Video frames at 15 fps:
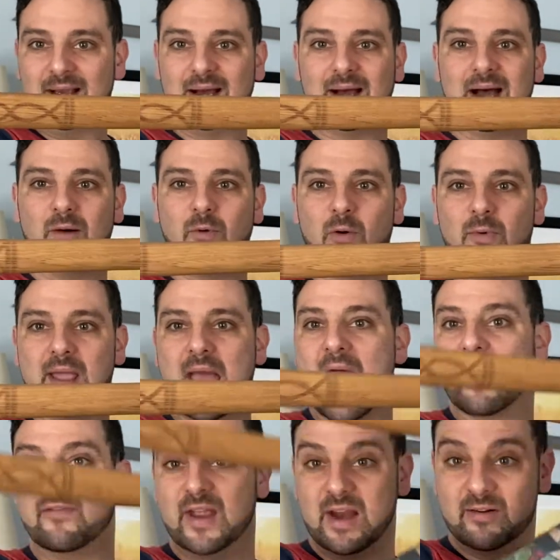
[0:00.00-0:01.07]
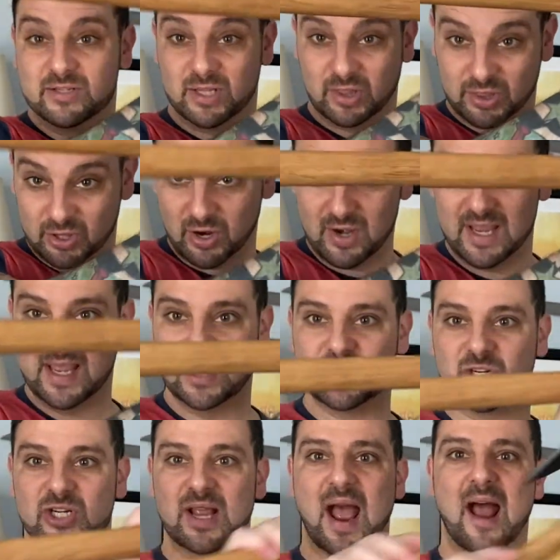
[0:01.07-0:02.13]
What we have here is a 30-inch
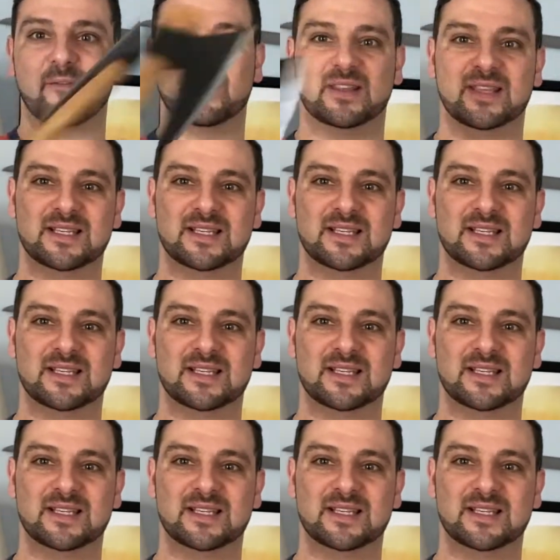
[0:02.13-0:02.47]
shaft.